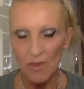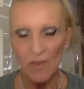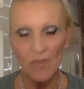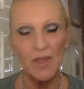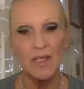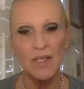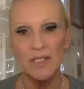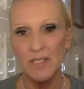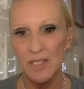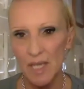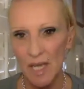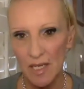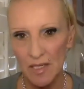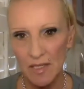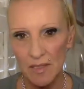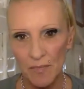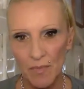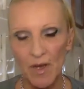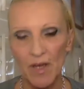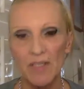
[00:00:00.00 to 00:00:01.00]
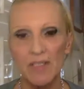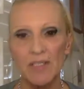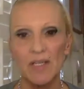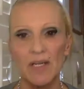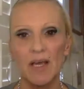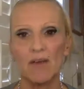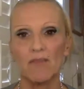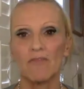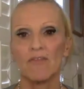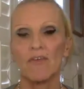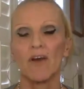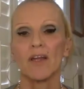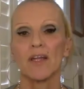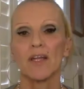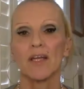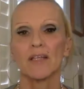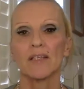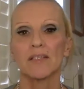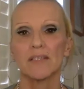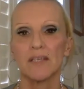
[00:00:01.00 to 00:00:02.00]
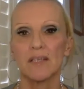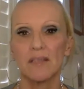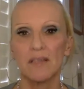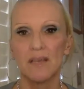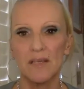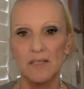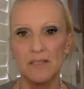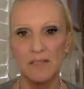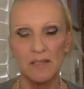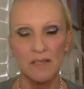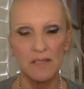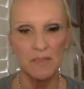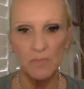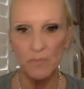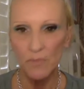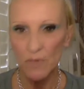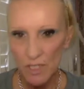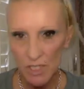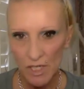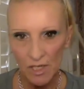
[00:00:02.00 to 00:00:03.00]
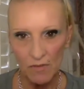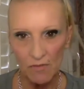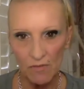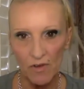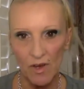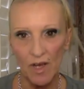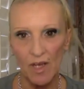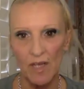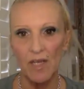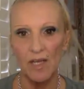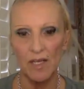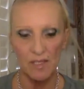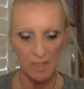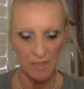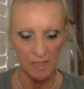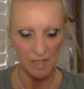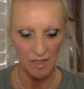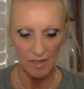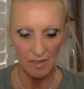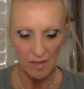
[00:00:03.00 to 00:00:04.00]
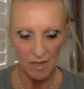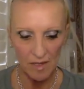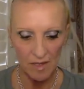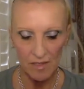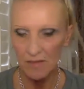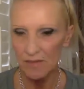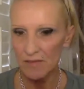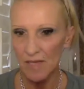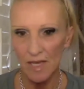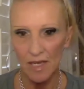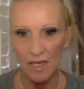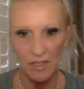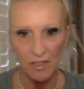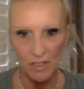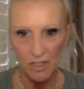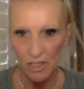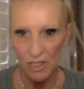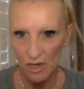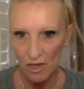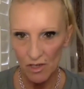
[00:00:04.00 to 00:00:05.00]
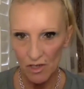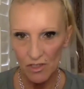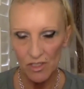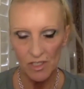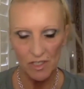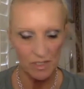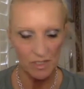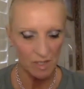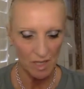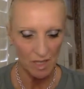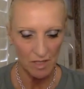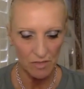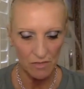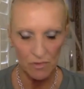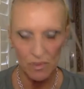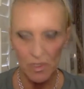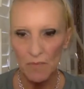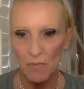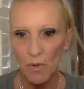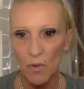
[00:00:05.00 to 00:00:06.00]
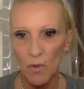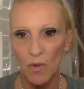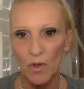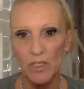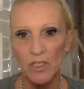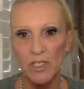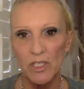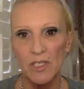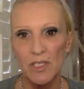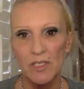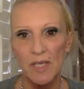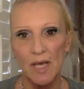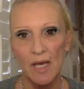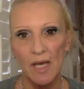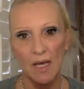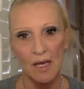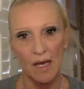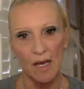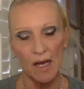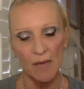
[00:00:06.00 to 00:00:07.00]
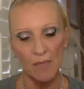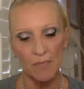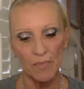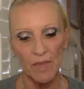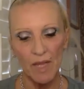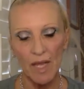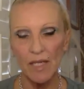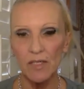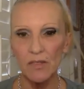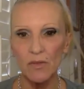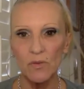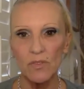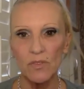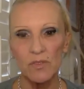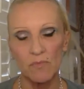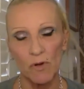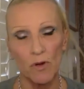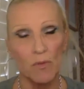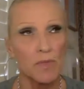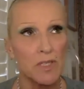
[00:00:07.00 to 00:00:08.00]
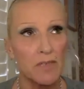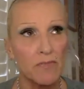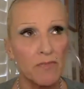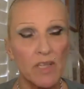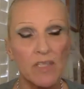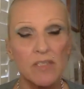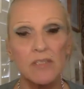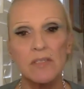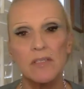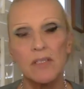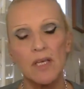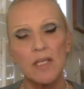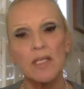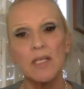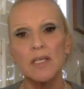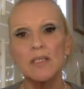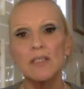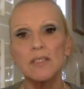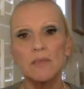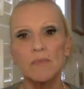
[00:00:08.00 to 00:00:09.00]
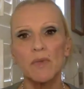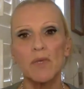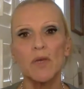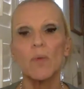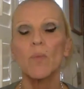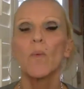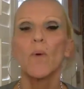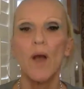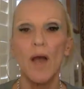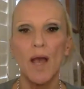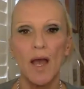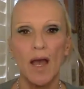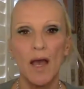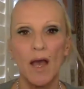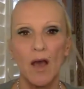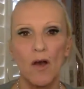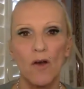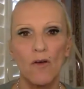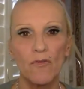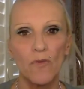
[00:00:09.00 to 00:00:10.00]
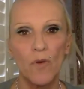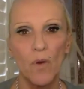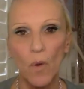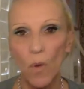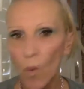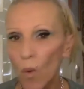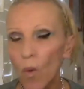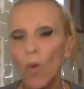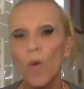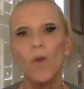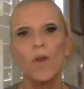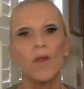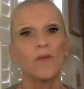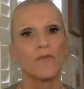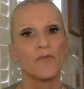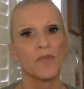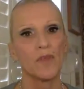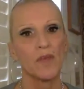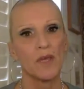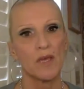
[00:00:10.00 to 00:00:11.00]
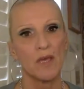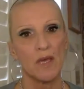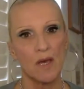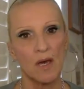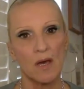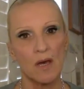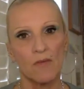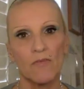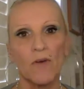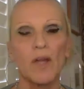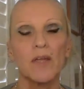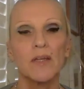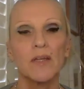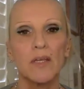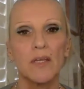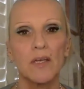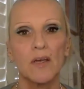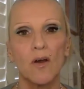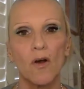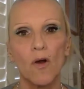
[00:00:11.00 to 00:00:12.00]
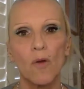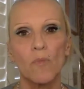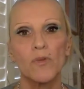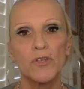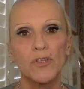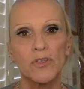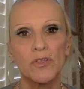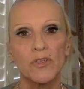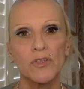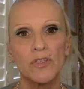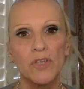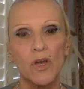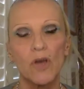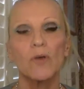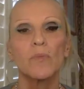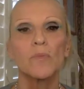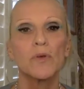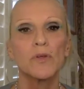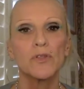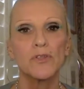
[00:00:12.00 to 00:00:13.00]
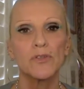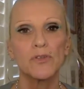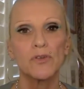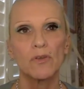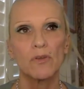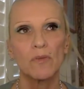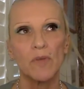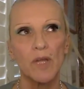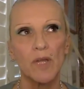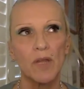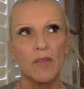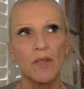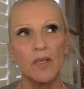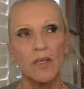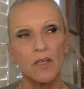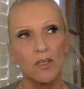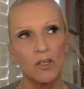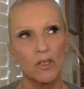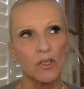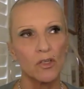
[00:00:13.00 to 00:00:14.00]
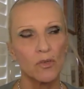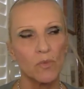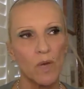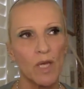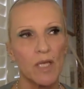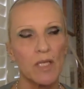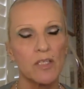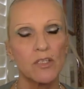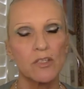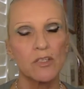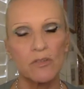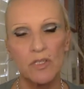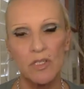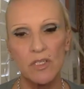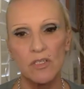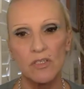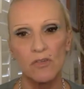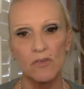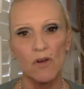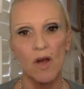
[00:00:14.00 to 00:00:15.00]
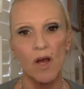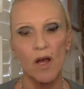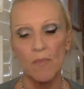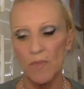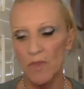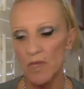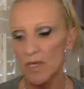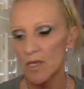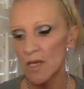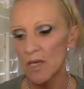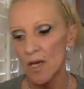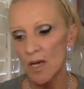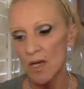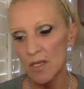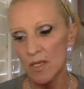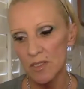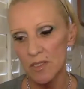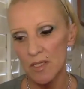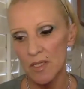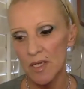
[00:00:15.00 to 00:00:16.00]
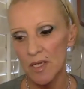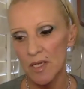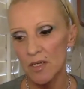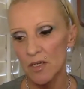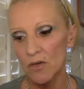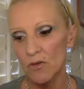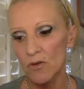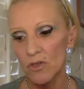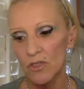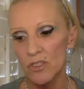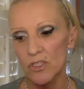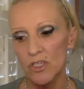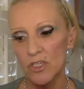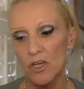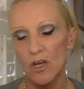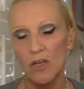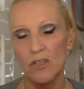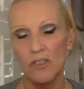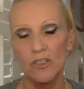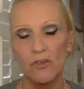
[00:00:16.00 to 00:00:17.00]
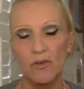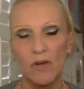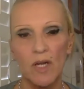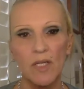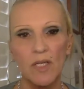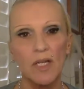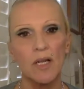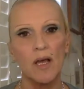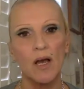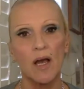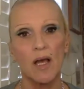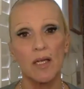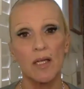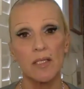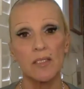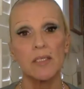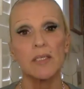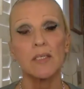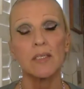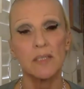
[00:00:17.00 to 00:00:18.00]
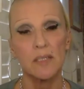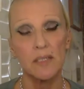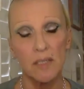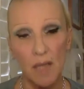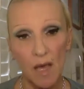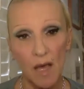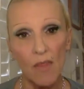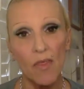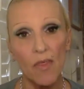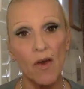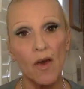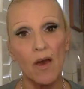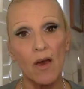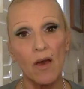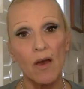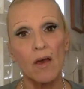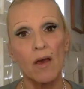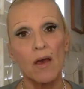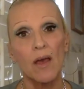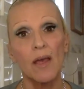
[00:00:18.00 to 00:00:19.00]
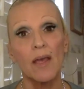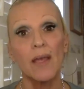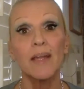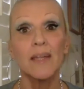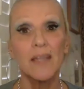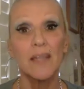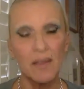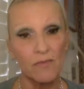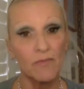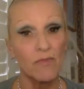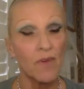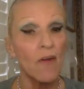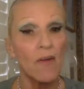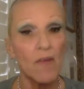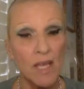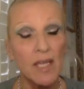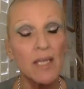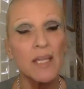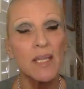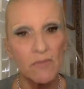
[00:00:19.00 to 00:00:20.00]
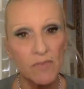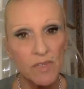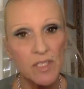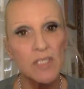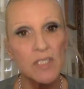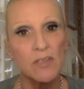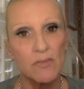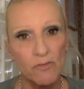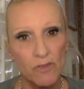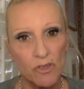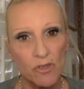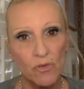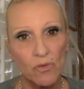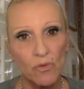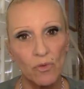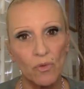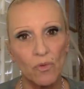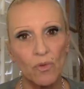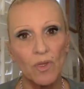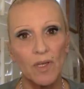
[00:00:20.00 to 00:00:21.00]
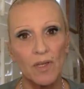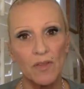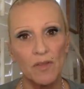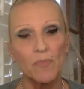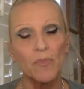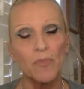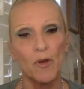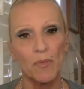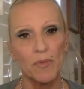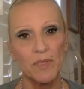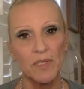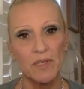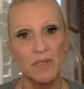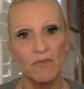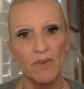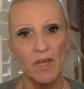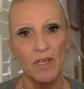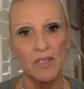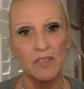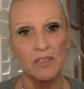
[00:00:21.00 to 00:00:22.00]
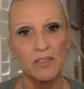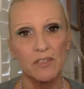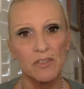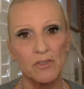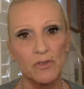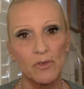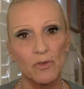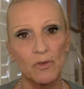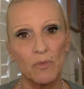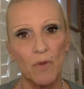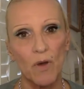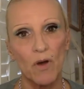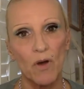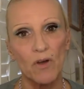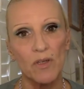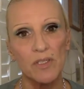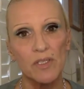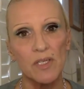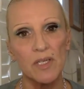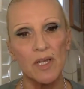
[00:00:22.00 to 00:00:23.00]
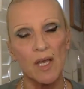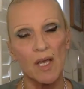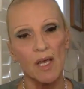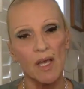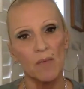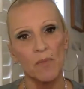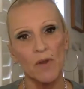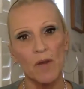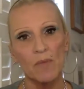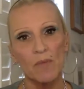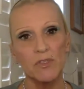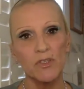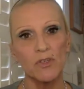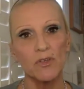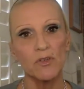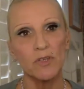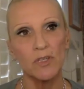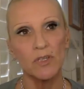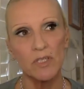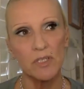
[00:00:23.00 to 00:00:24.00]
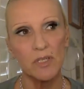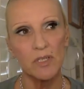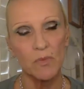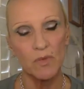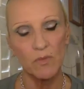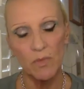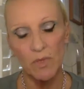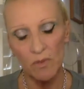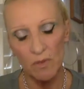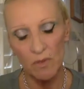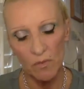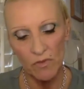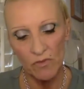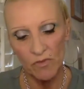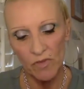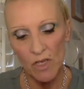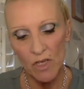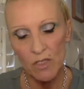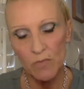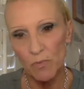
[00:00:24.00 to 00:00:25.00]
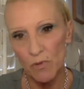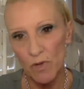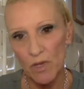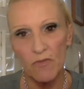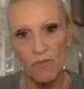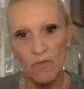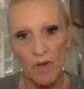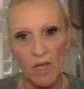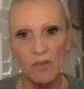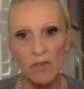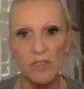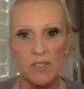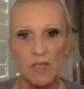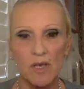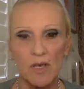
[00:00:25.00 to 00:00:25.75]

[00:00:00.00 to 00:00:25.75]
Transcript: there's standard buy-to-let financing, there's bridging financing, there's second charges, there's remortgages. Landlords, property investors, they need to be aware of all of the funding options open to them. And I think a good way to describe the Selena cross-charge credit line is it's another very innovative tool in the property investors toolbox. And perhaps you could, we've touched briefly on some